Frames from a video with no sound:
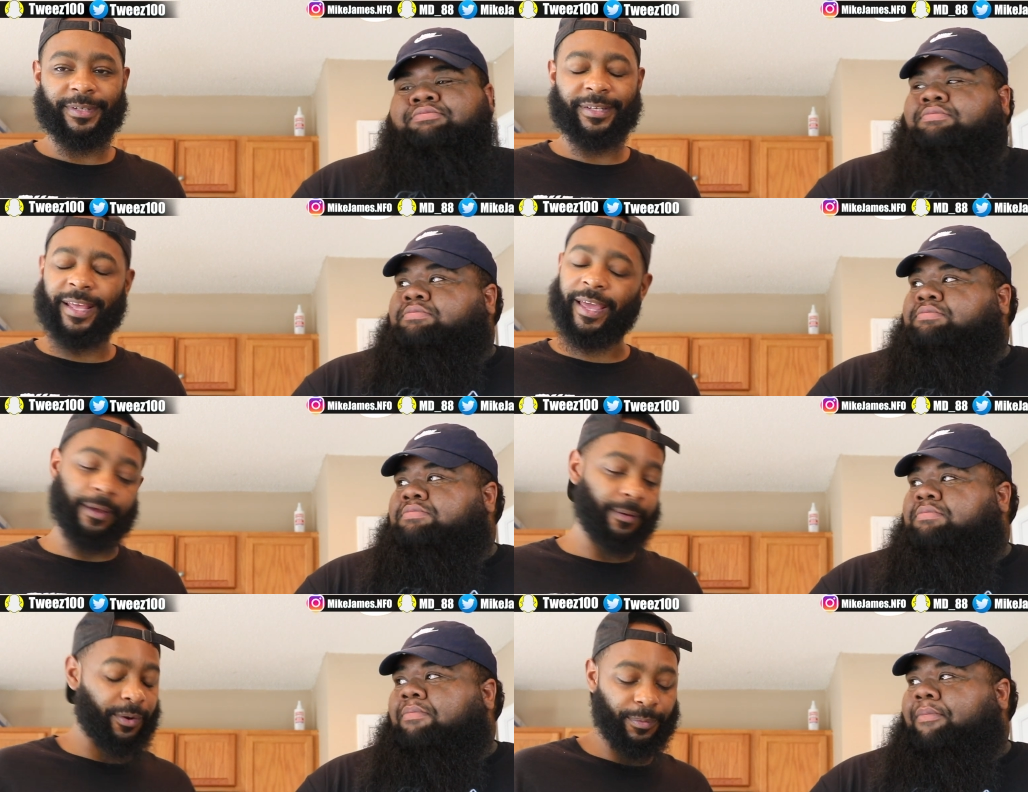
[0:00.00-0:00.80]

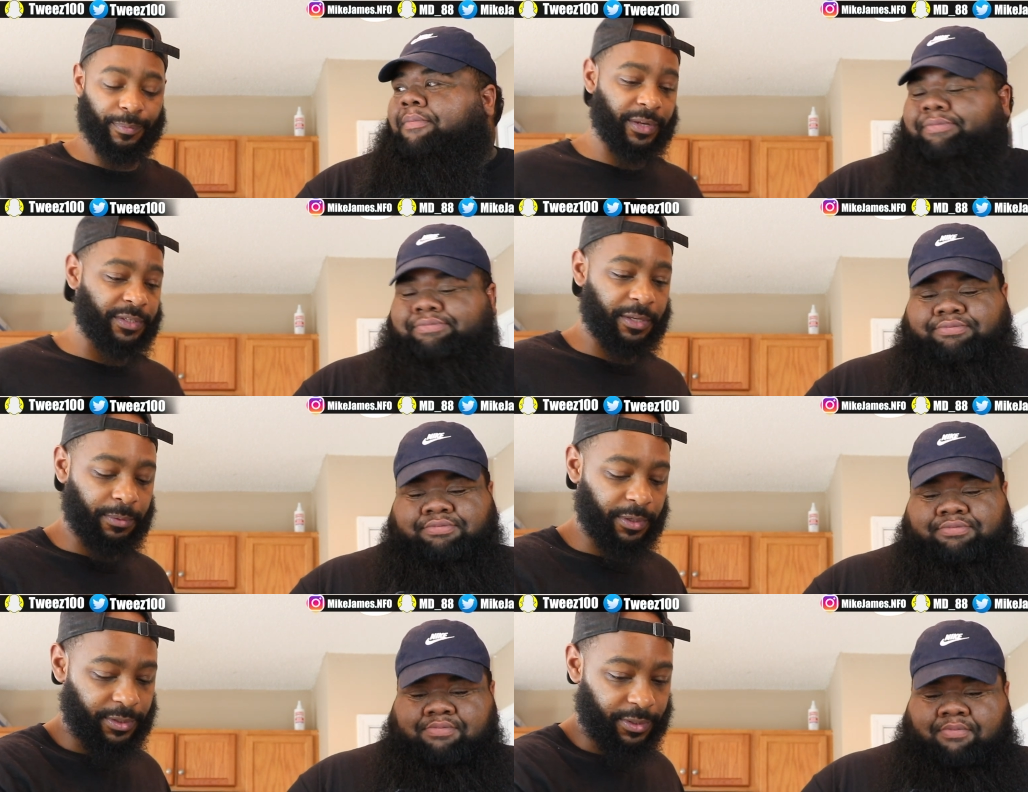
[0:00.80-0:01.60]
Speaker 1: Damn, huh? let's
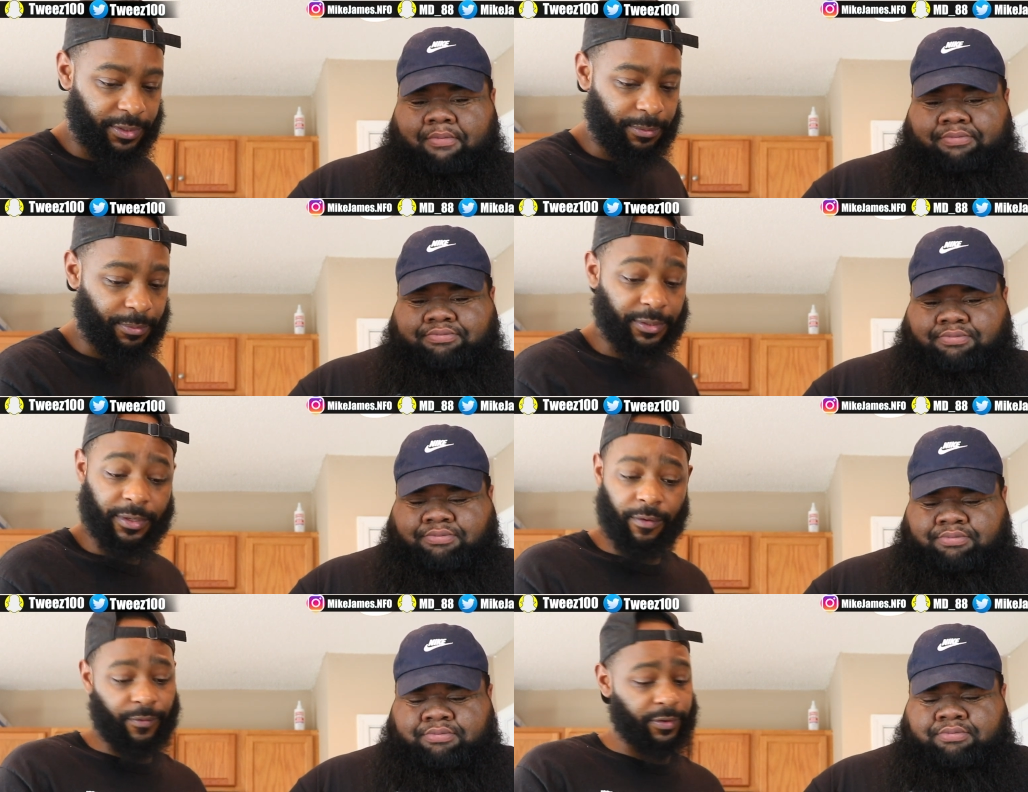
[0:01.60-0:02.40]
keep listening. Let's keep
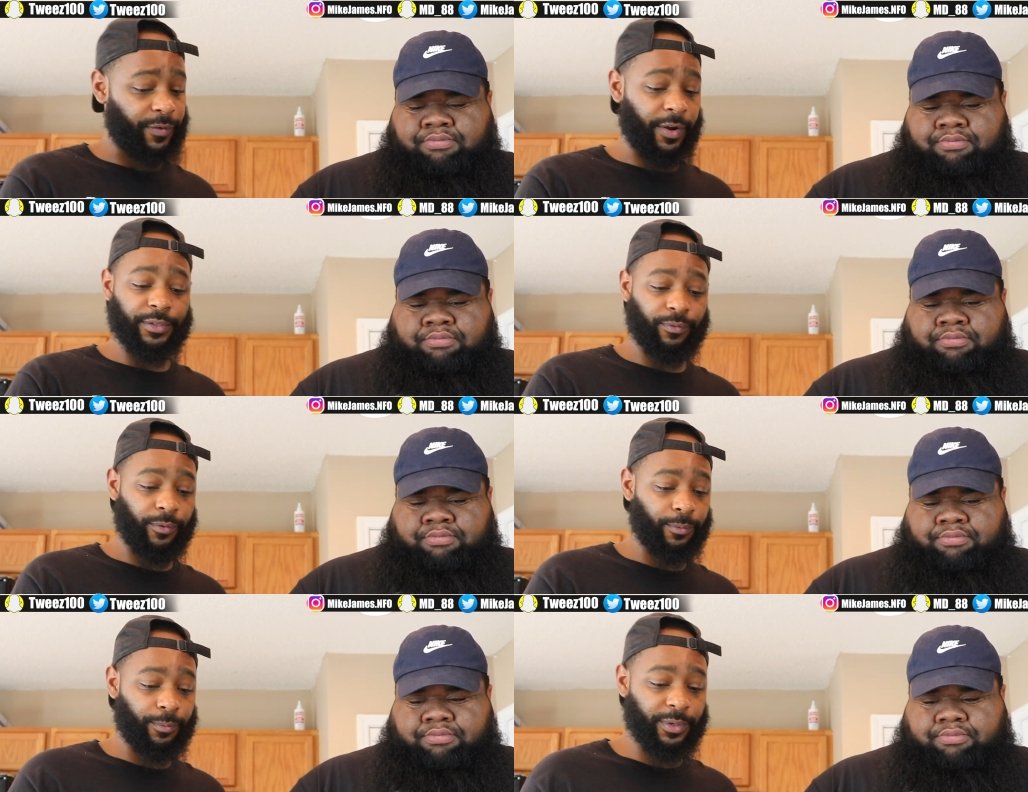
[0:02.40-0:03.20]
listening. First of all, this
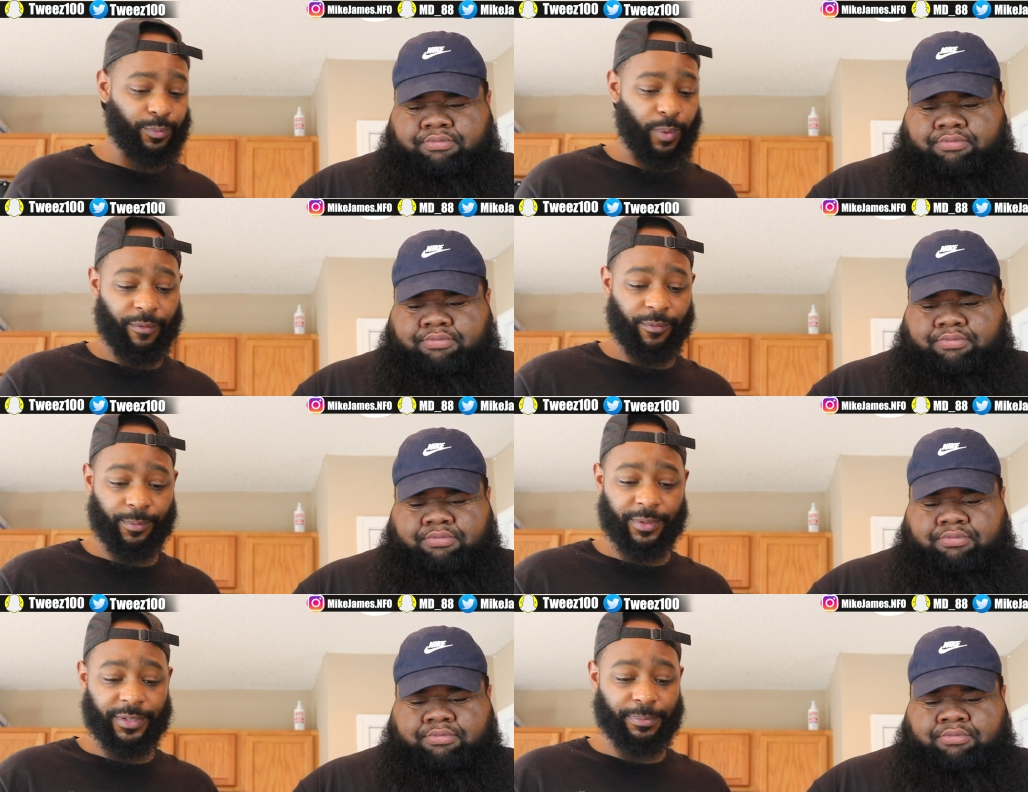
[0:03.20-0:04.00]
room, this white room with these